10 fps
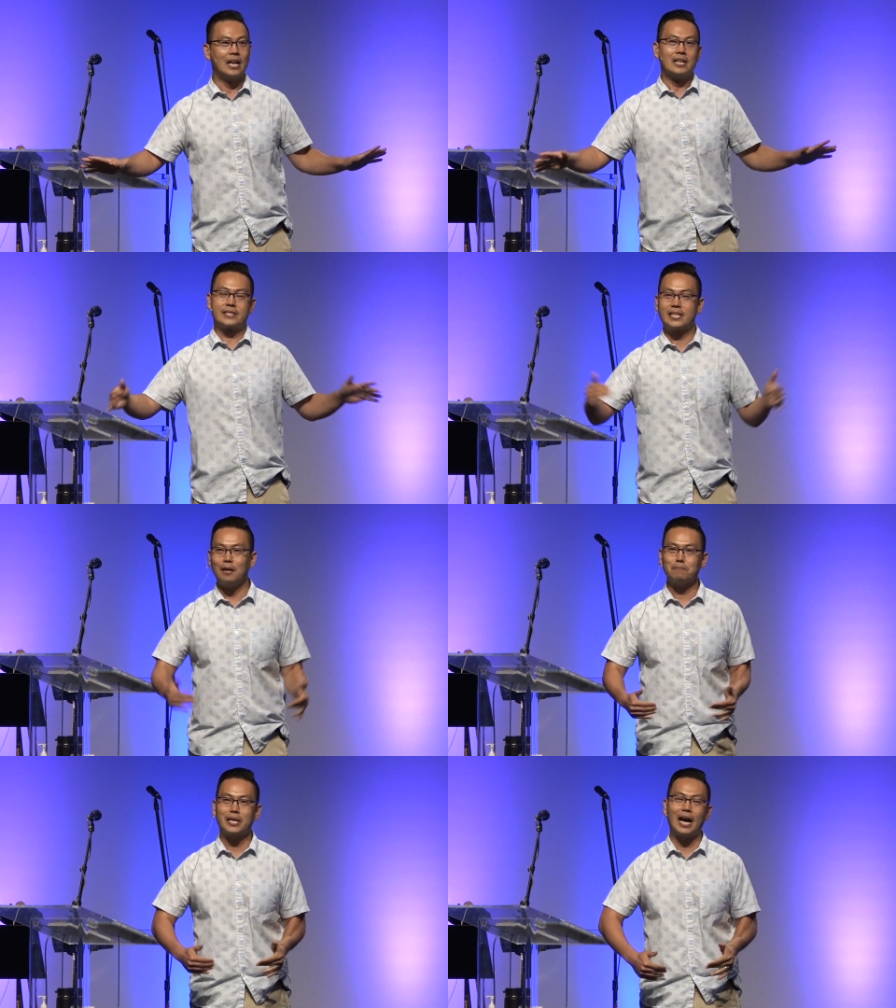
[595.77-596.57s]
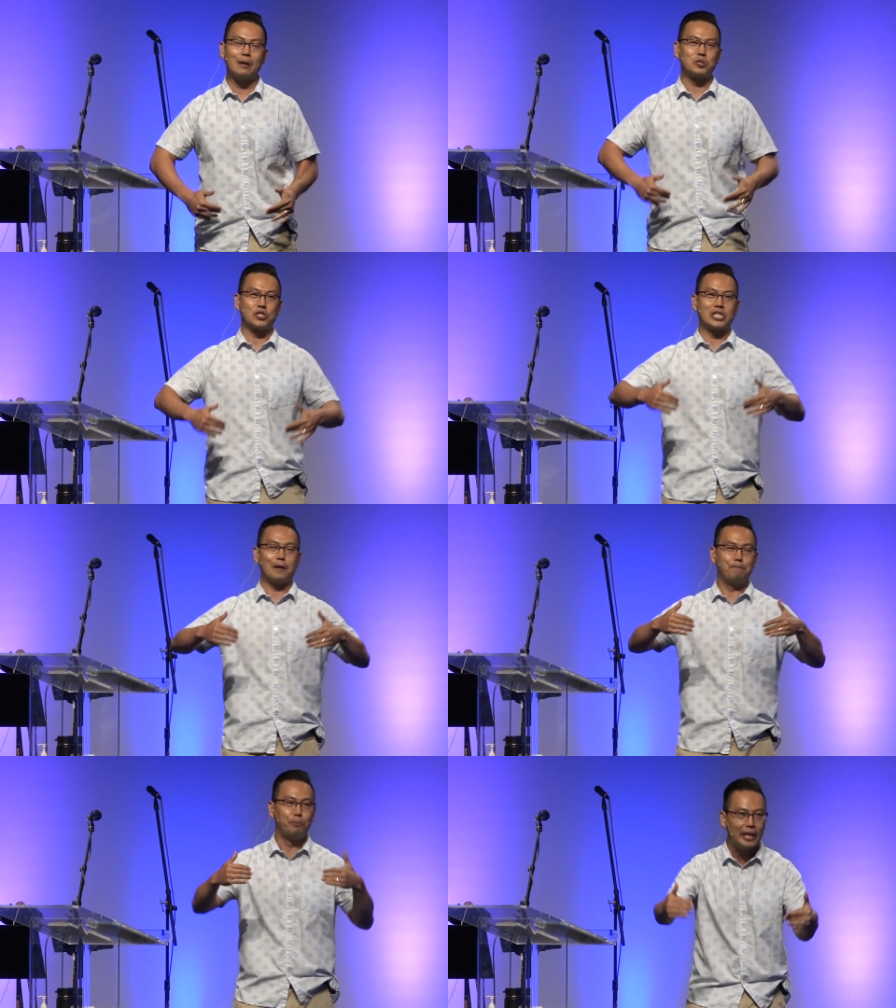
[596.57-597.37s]
sometimes you see
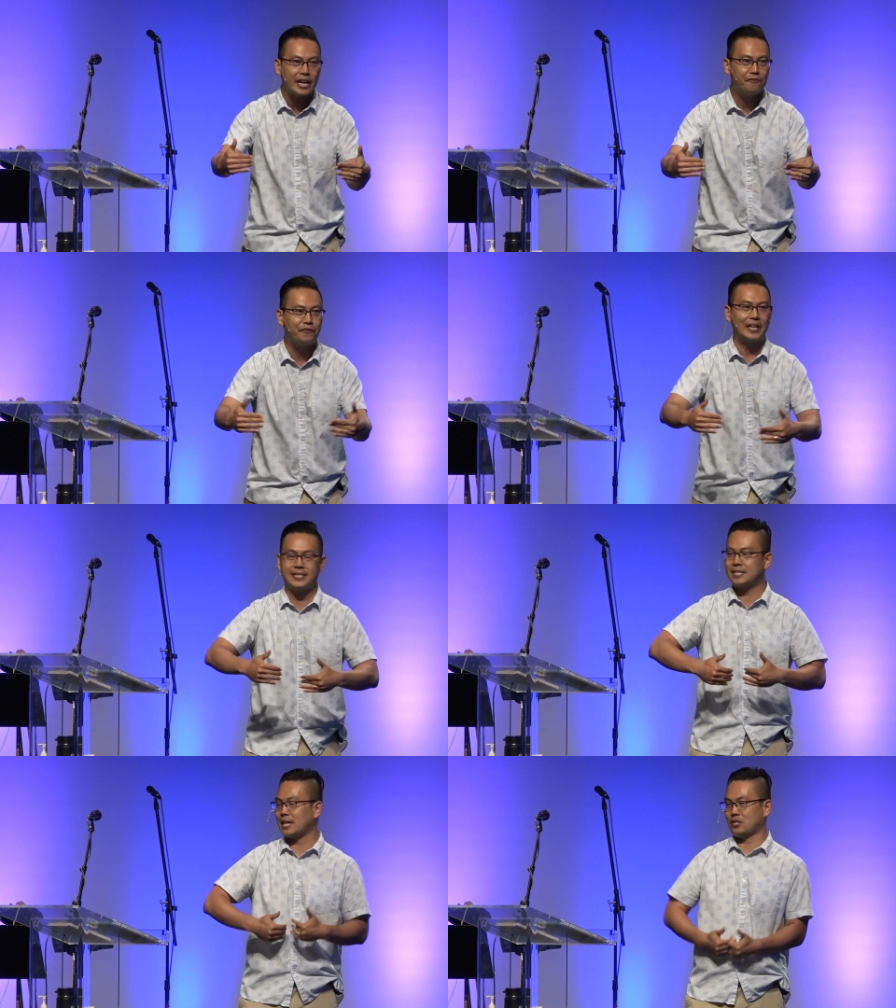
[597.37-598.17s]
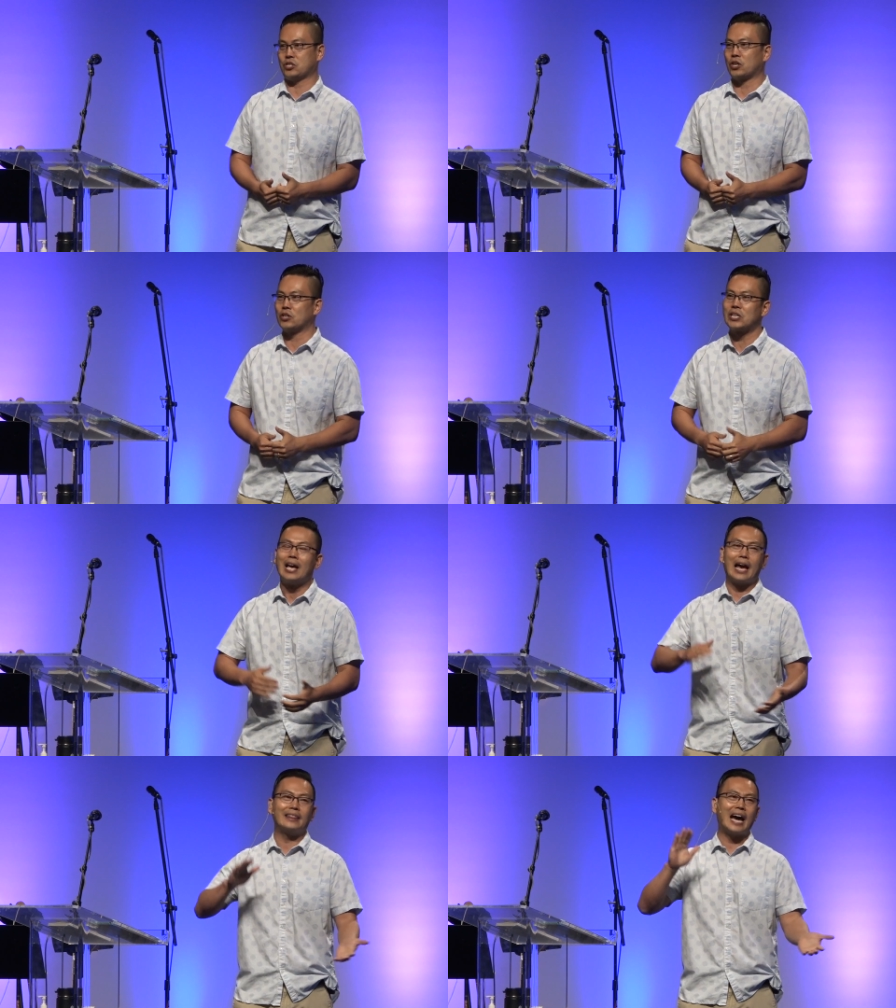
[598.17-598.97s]
blank faces at church,
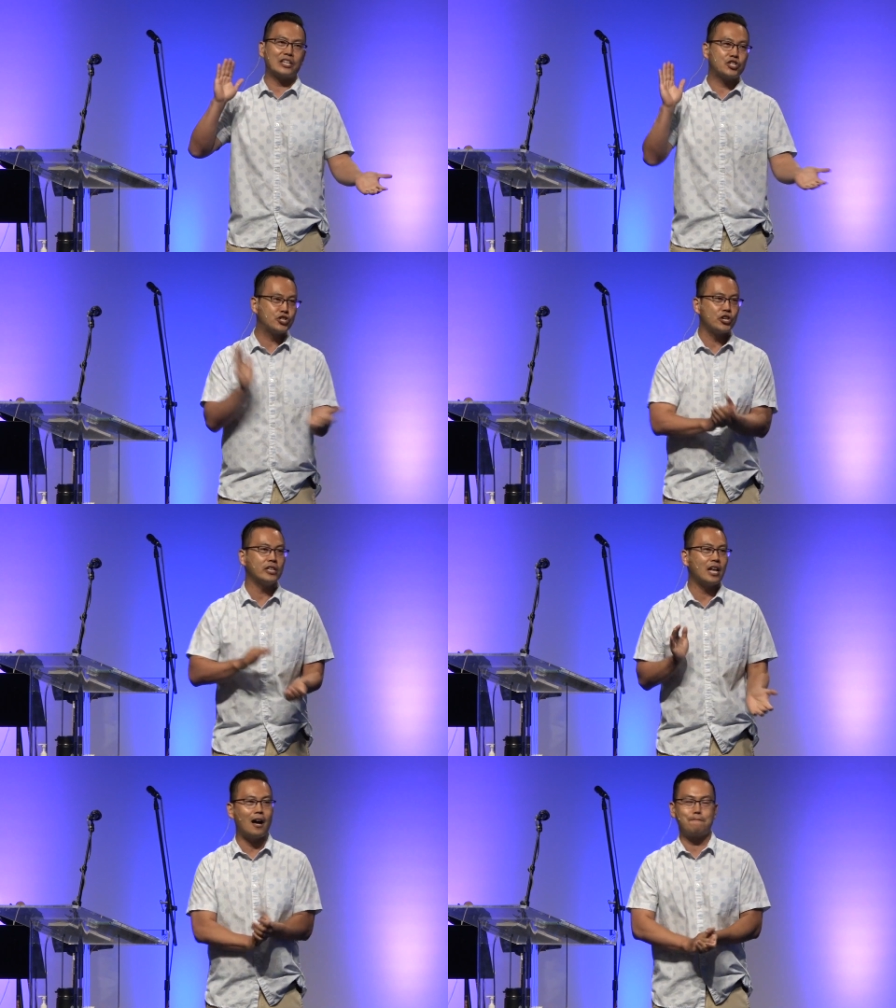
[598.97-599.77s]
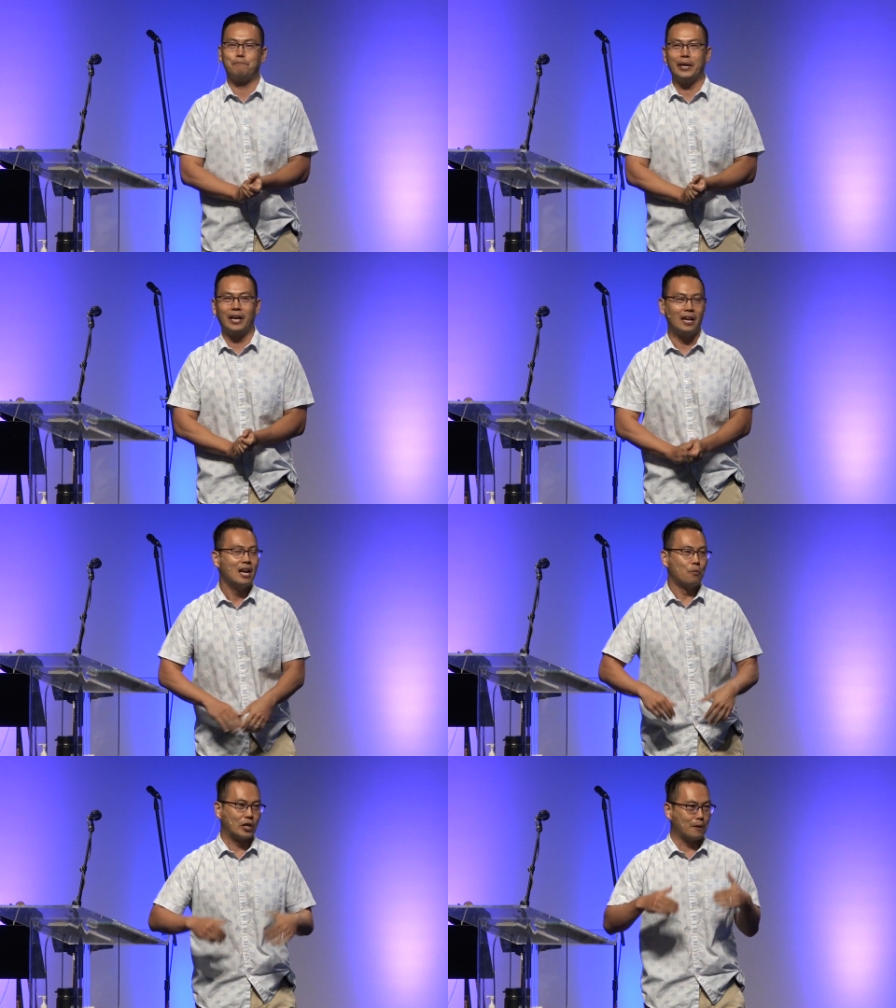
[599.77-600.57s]
and that should not be
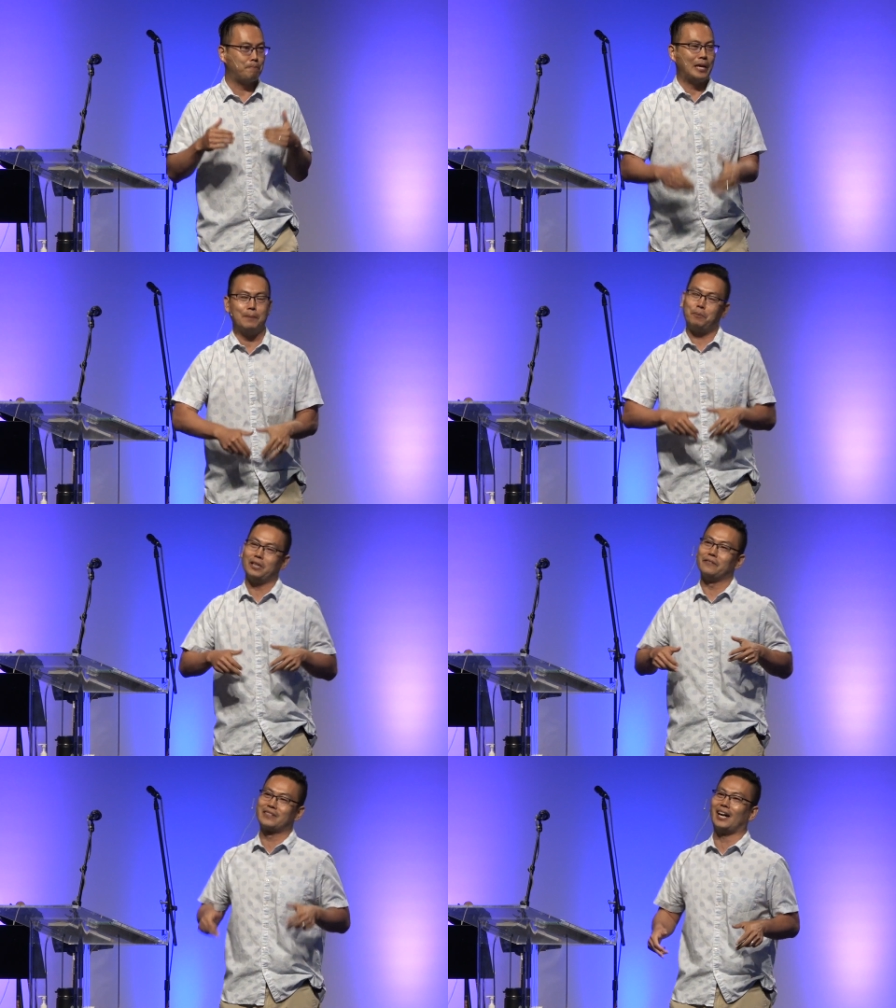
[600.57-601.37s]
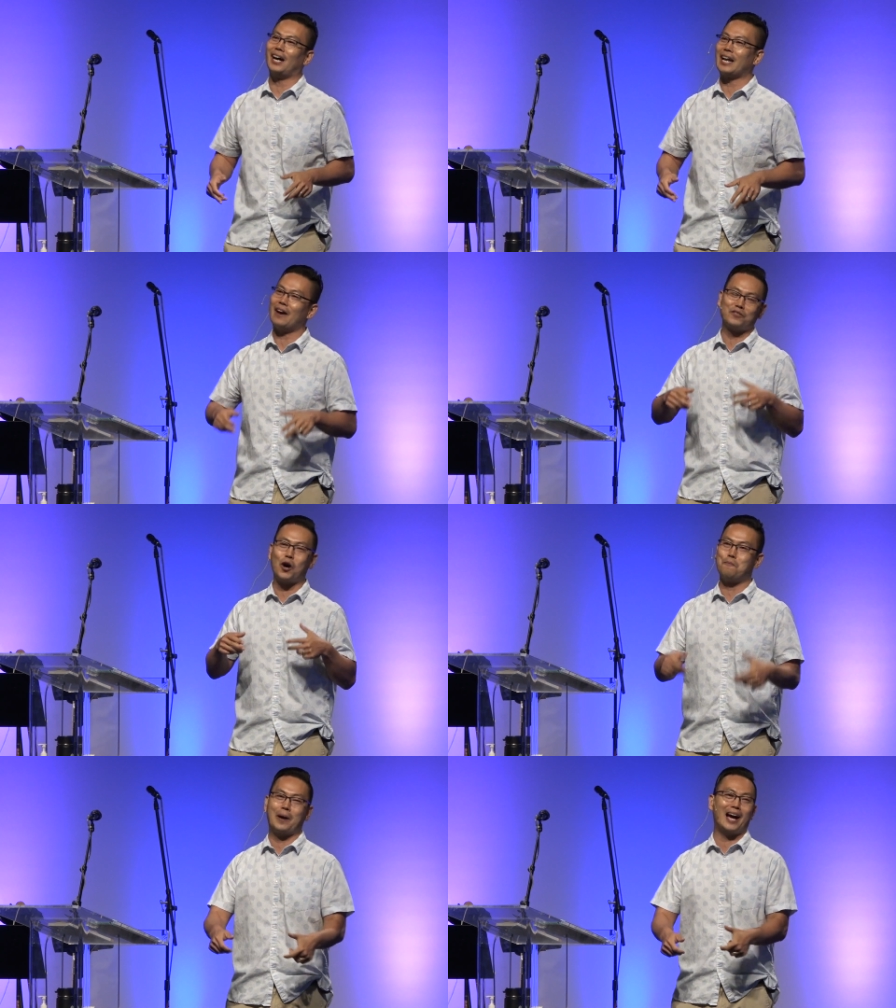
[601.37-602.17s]
where the people of God have
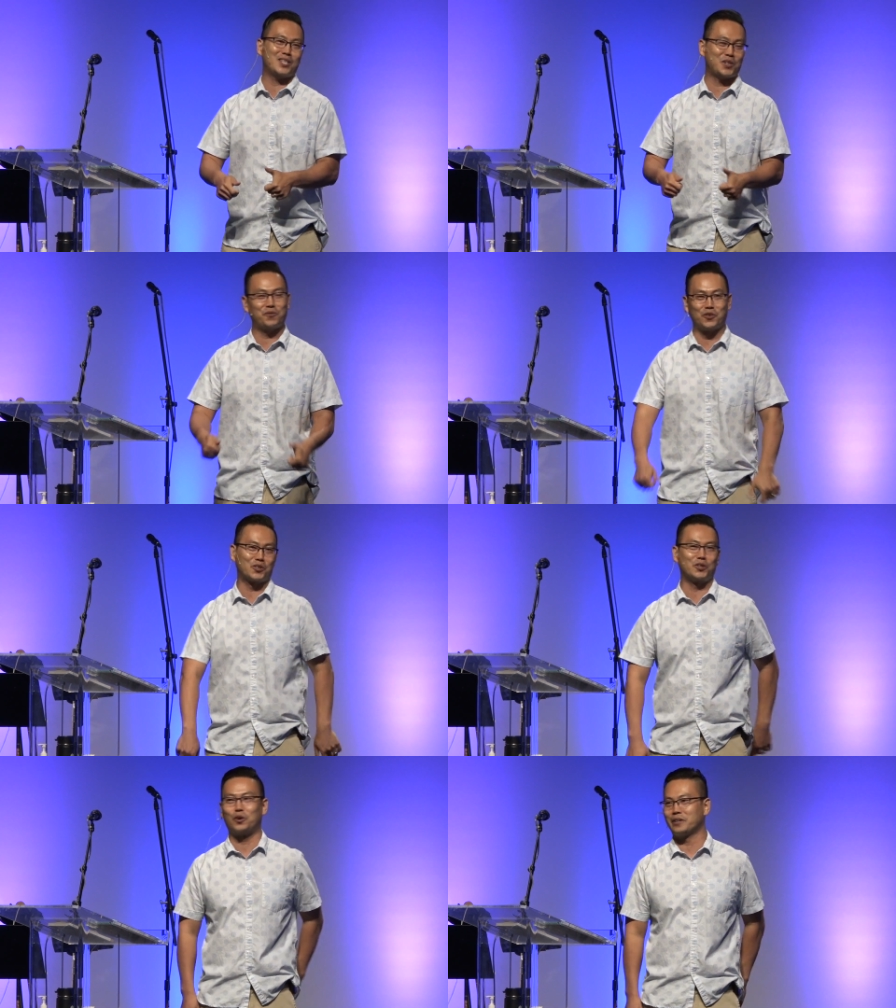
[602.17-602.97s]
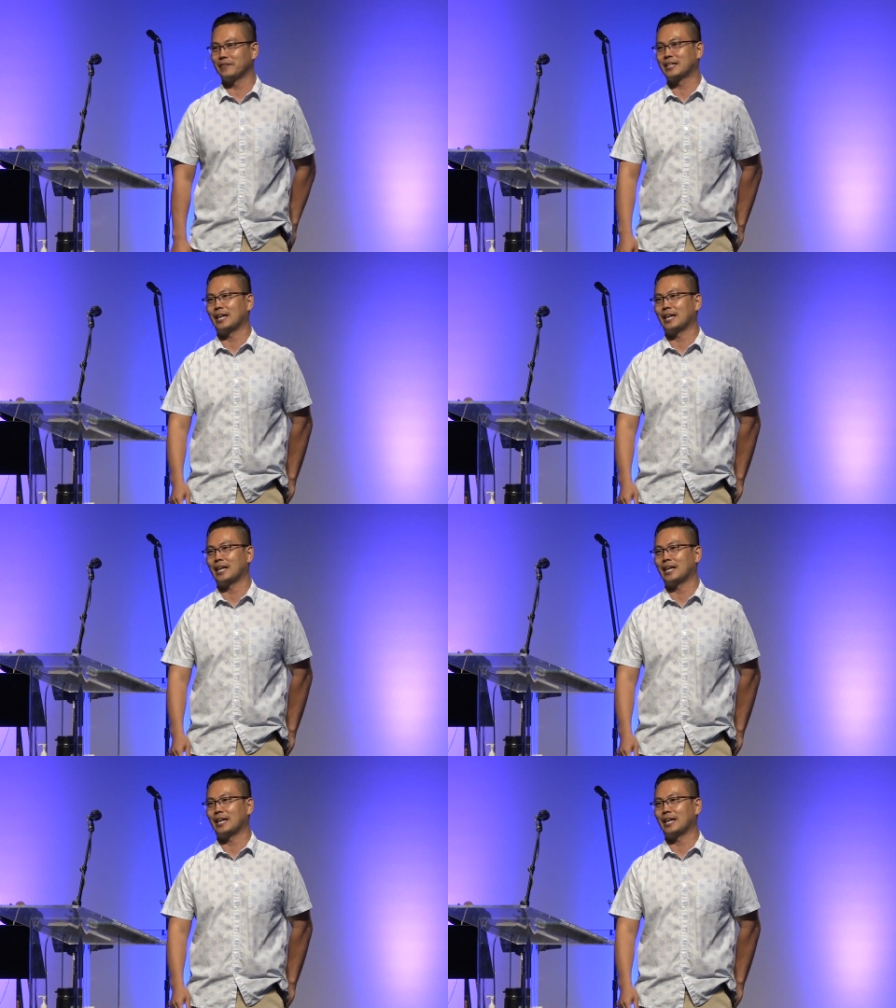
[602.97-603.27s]
no passion for the glory of